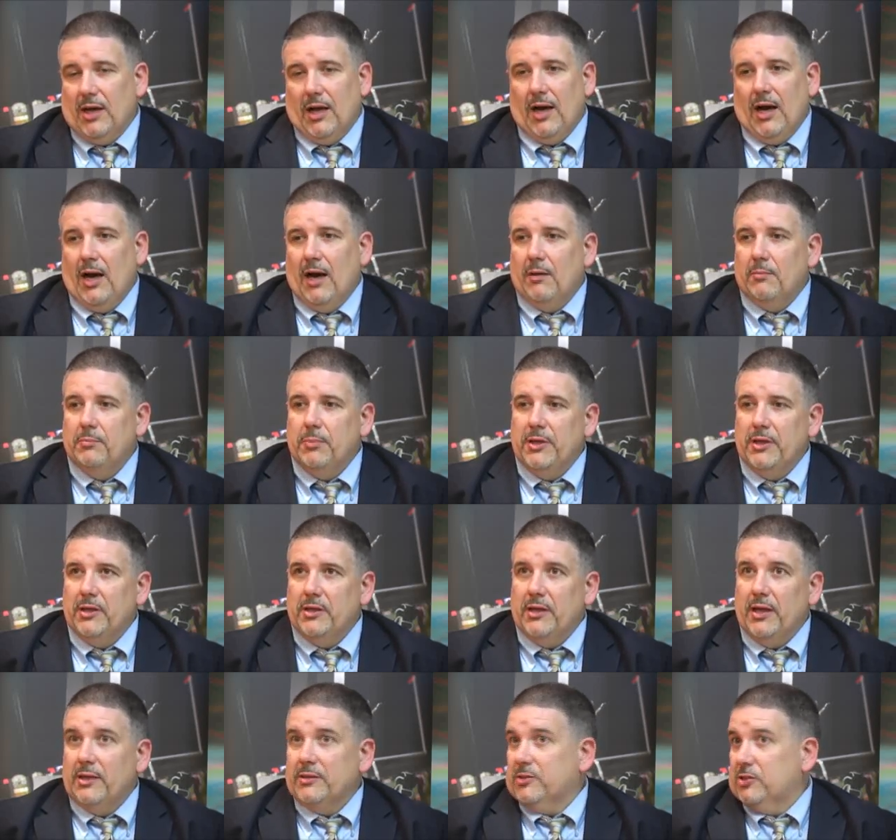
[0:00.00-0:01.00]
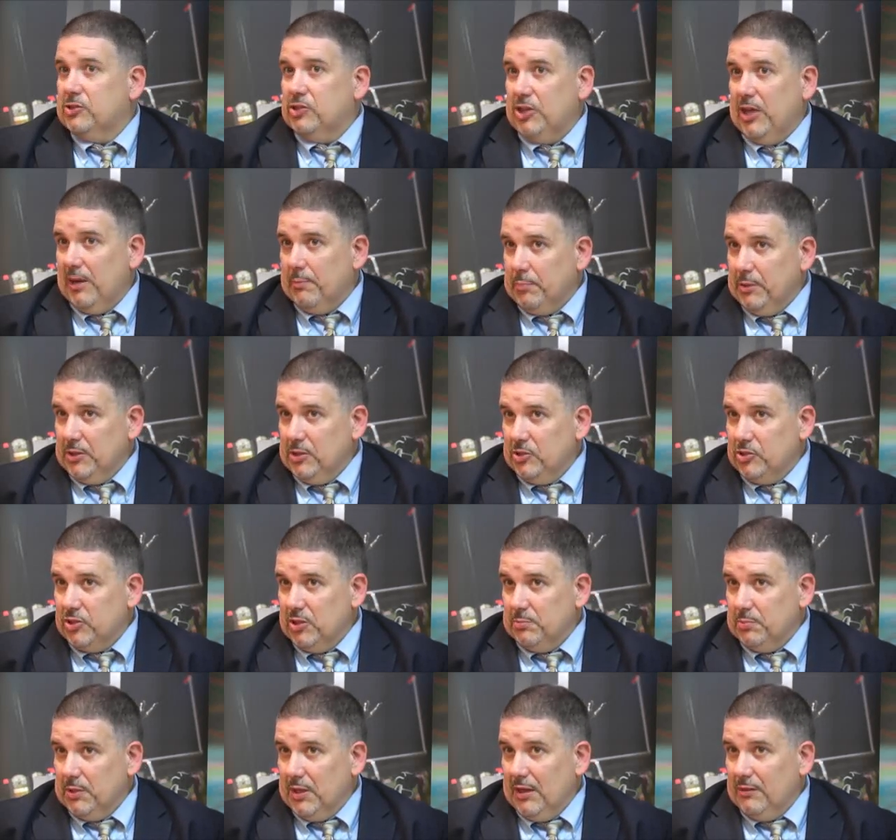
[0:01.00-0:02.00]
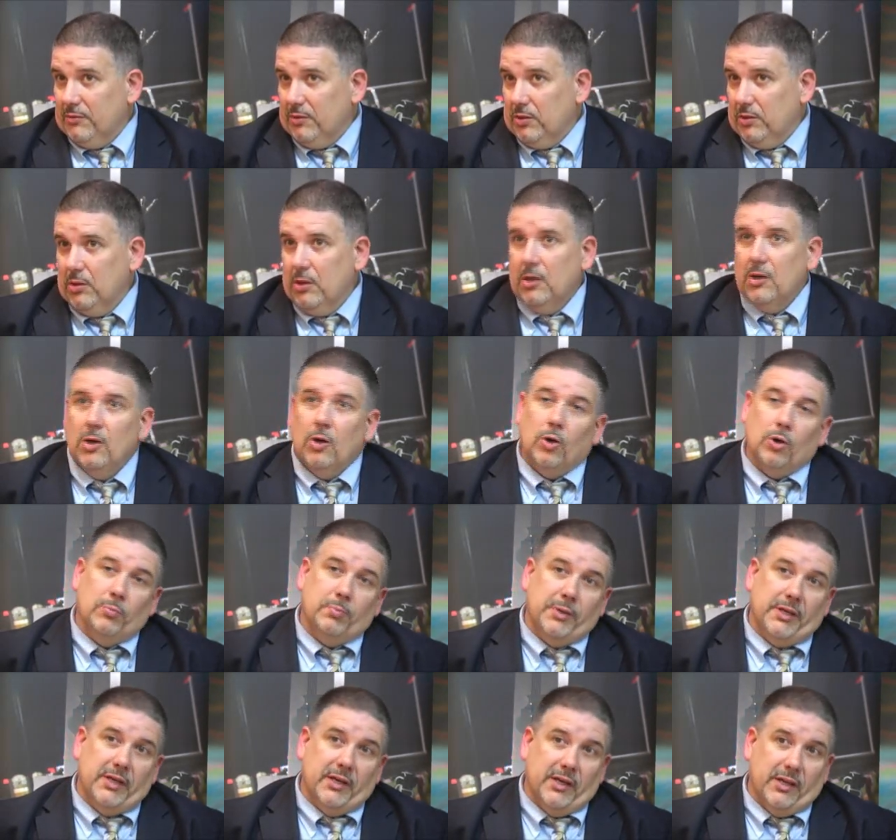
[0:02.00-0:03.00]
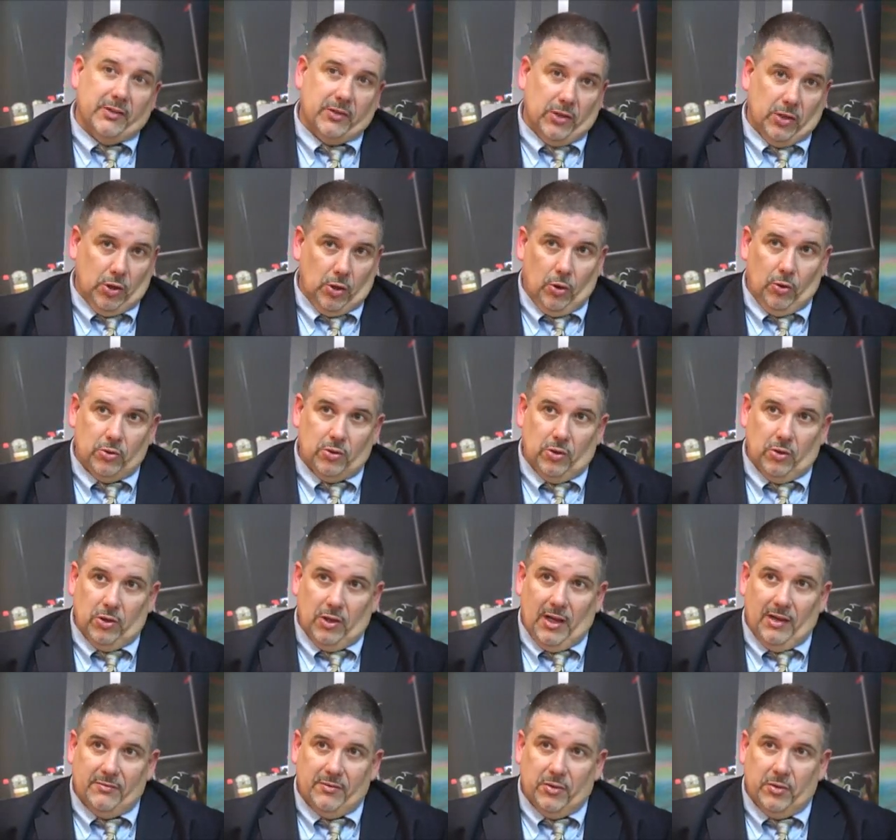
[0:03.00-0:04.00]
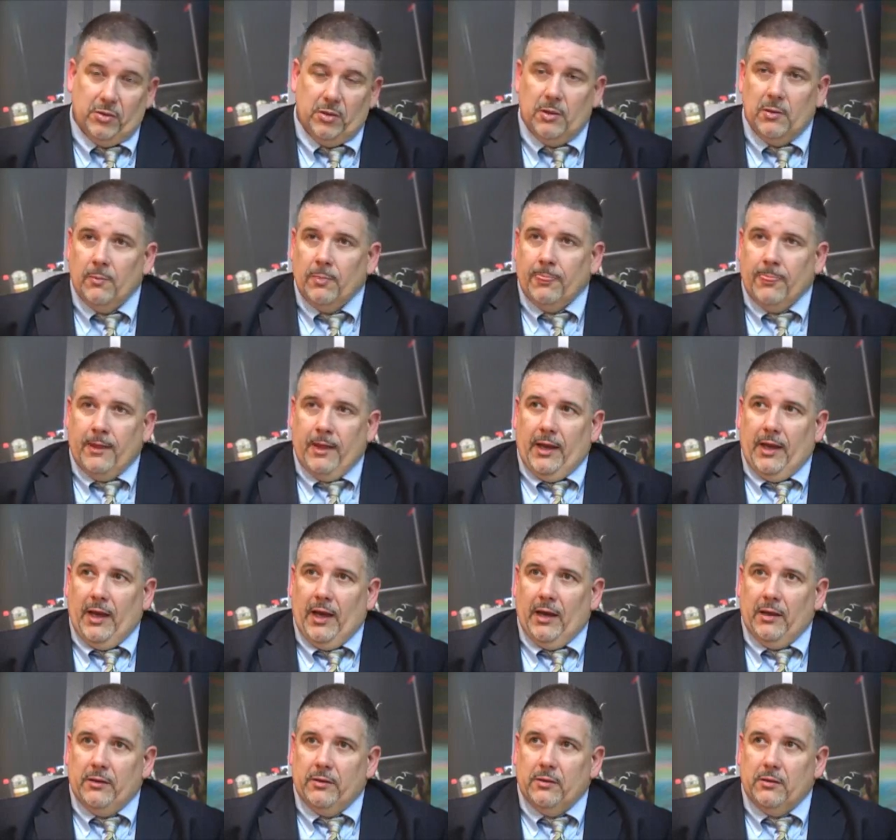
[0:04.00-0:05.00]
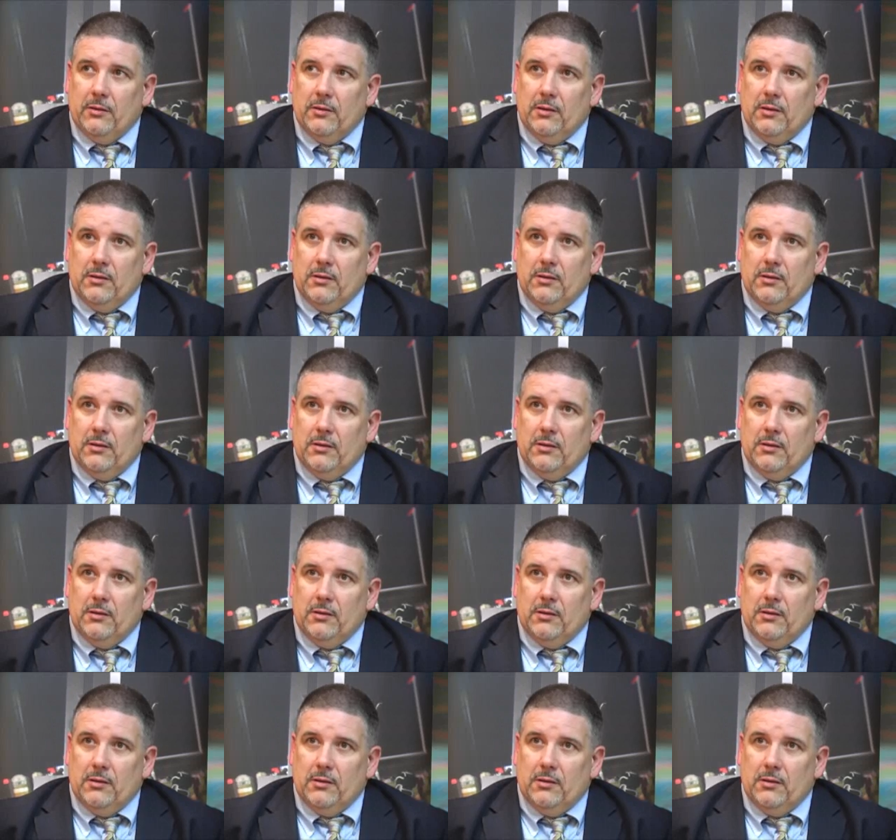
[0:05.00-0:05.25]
uh, be it at the championship level or be it at the local level. And